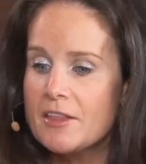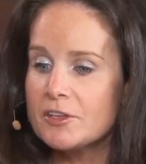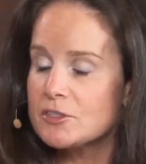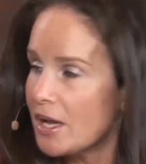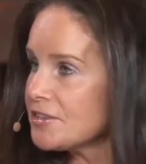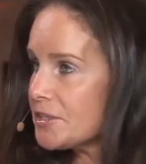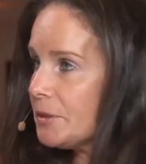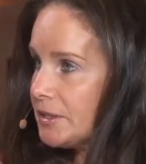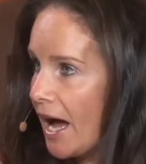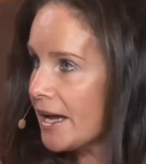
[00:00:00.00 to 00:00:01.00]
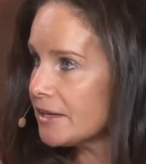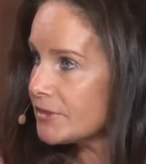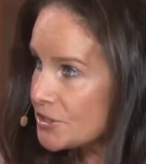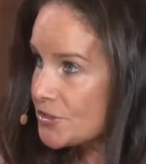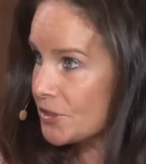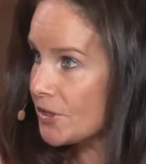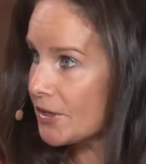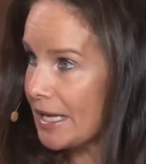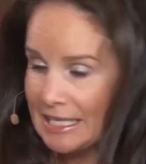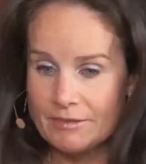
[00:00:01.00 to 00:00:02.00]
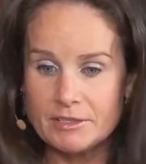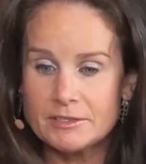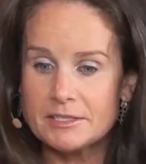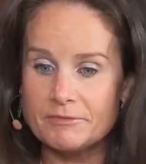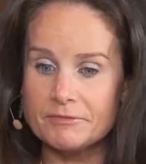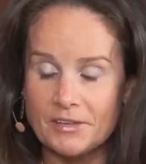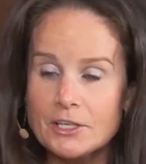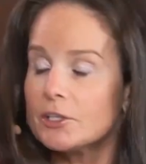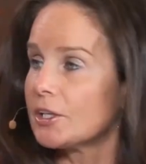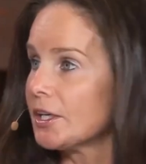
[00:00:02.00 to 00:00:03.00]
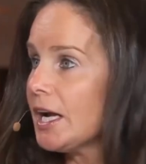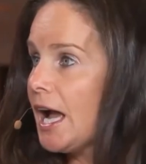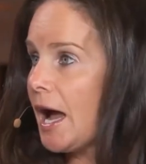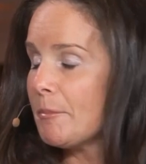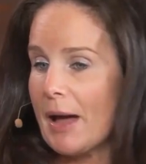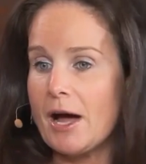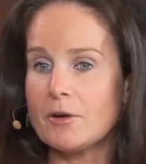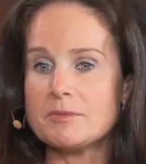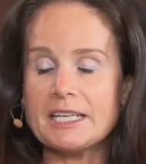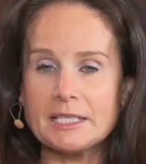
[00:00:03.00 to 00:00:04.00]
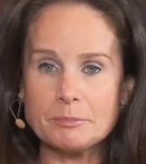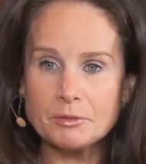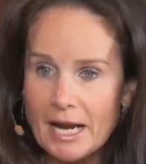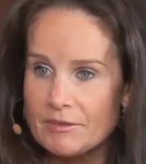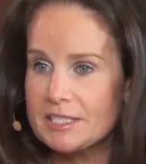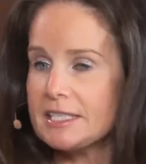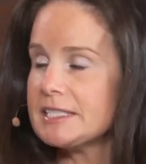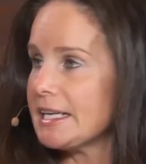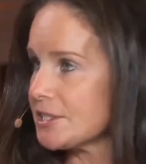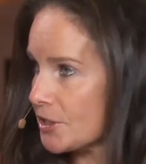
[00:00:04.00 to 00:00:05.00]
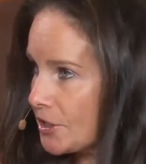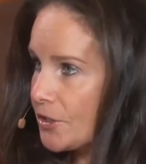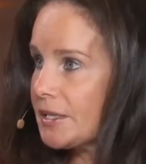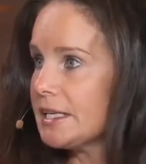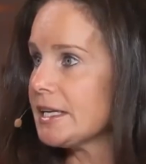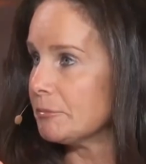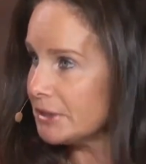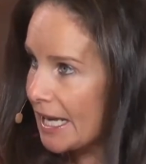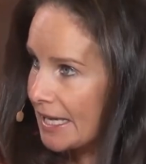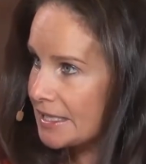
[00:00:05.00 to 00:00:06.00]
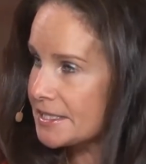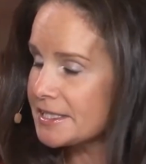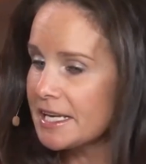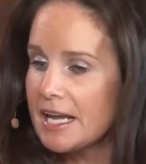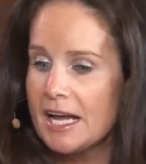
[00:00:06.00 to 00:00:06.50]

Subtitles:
there's also a lot of concern and even fear about data privacy, data security, compliance.